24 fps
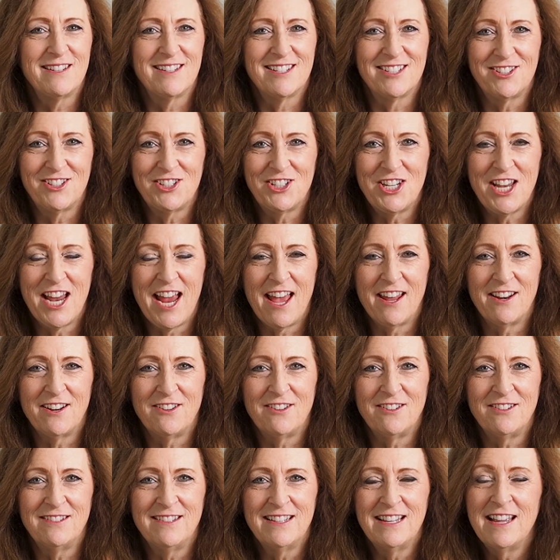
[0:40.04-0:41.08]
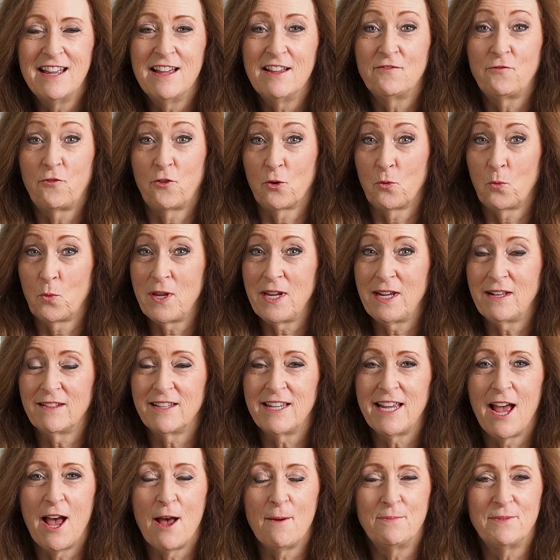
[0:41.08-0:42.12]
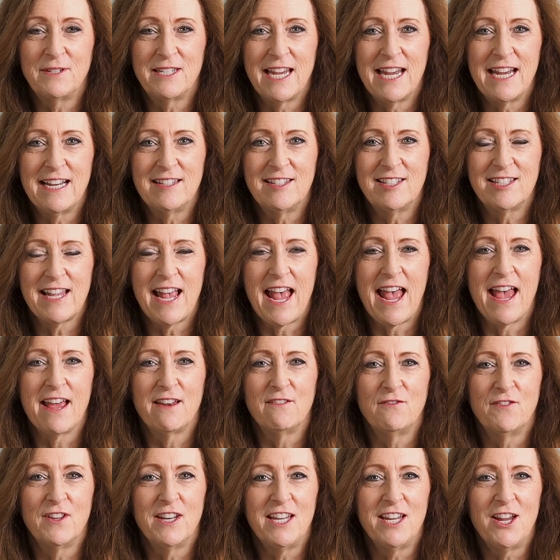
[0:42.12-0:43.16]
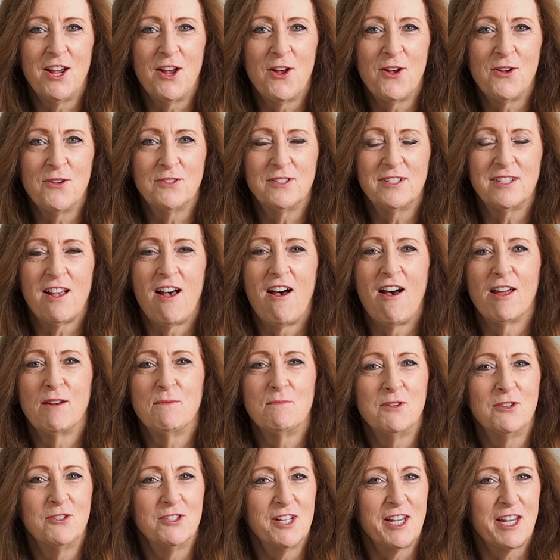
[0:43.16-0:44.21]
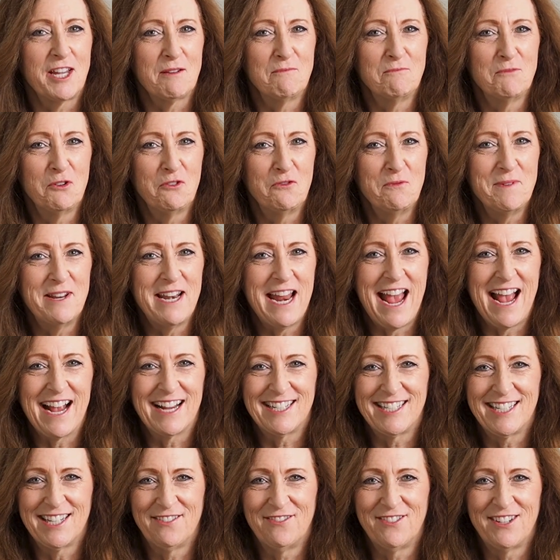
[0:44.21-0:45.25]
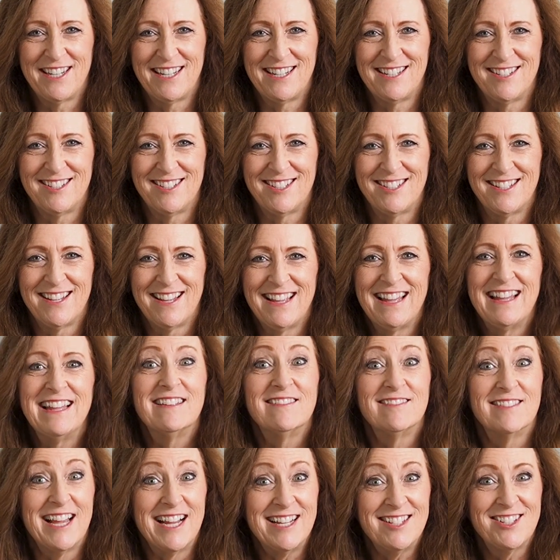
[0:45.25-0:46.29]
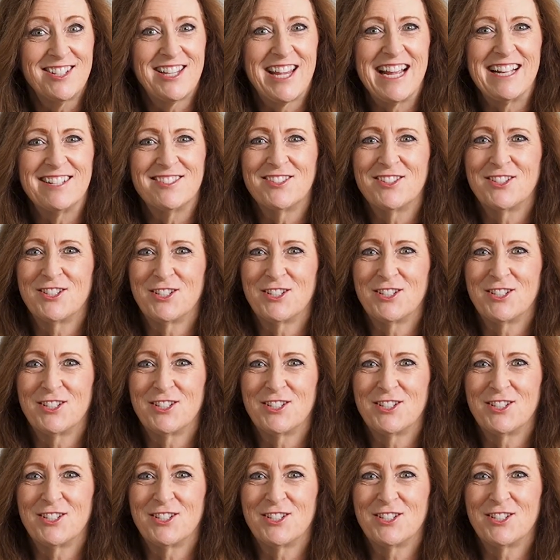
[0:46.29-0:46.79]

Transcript: to this channel for weekly updates and videos on music and movement activities. Let's get